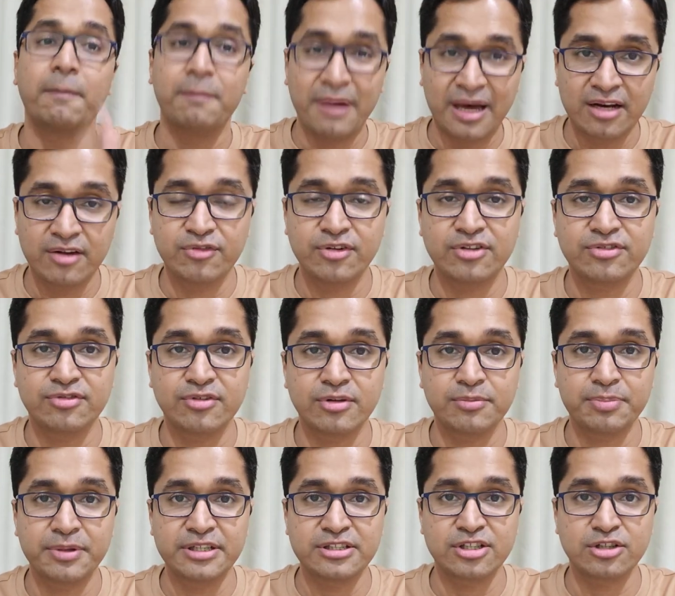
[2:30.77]
Manifest
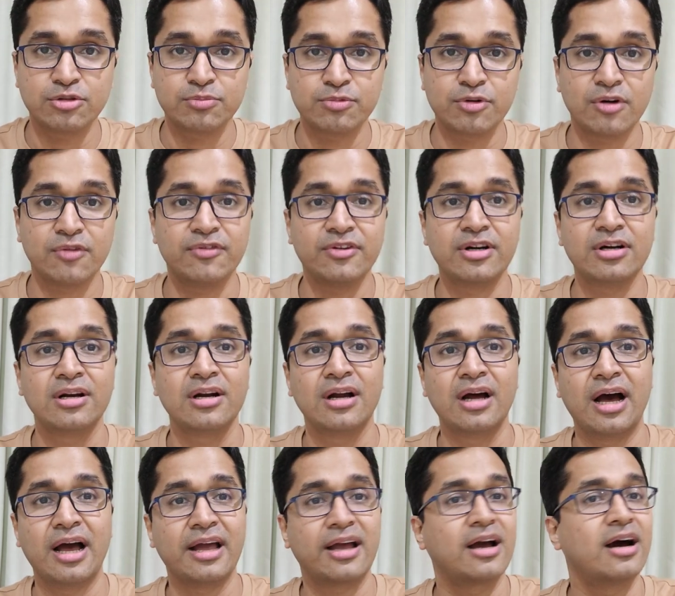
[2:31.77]
with Paycheck to Profit.
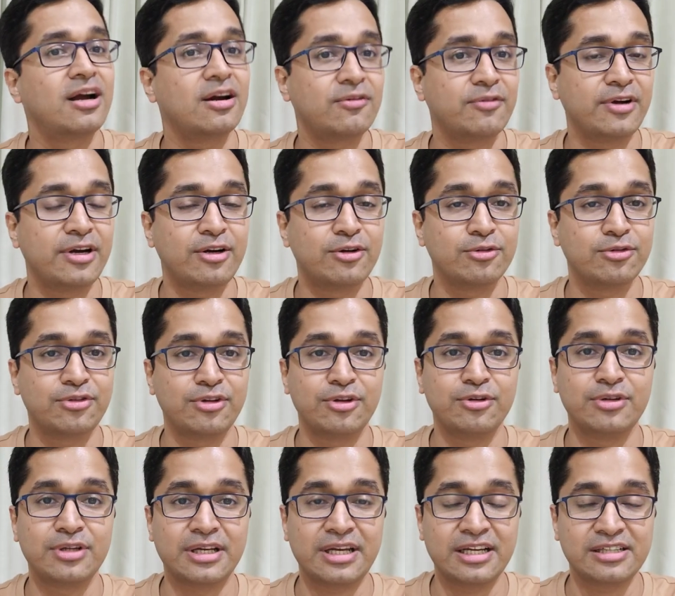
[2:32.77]
I can't wait to see
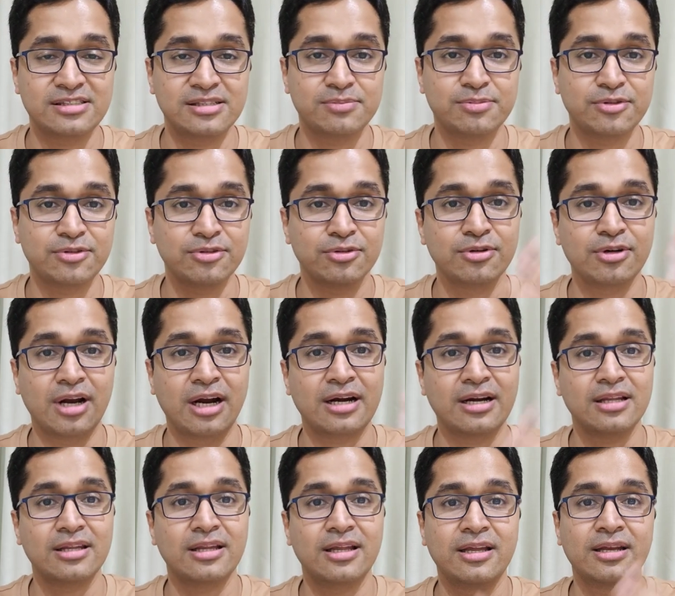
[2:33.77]
you in the next episode.
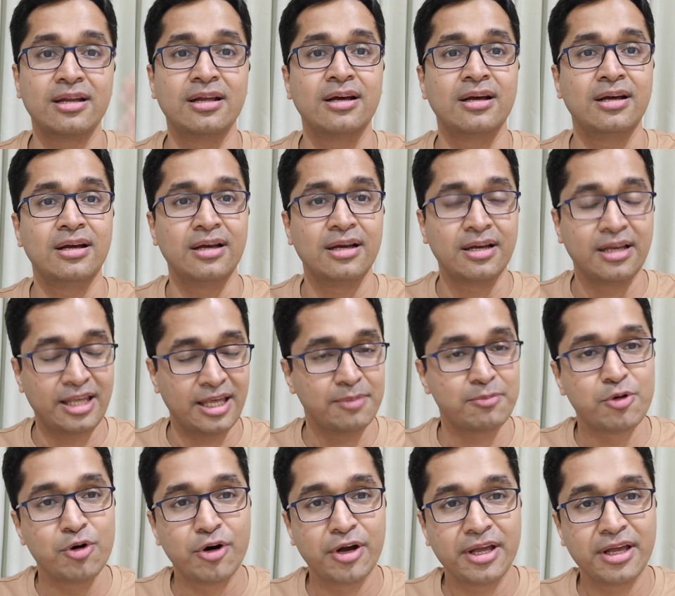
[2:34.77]
Until then,
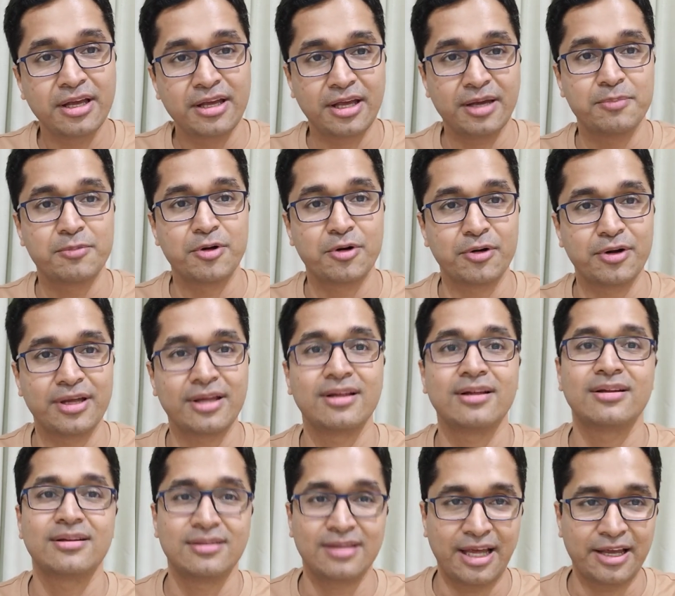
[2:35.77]
keep going, keep growing.
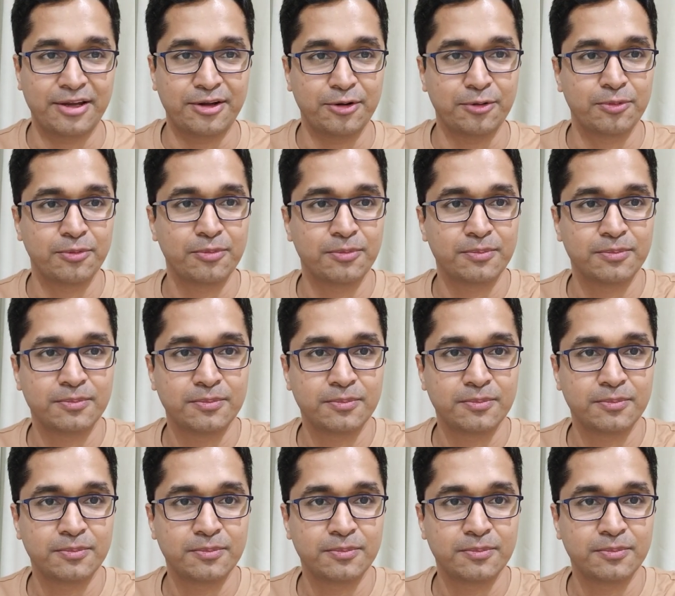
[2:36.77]
Thank you.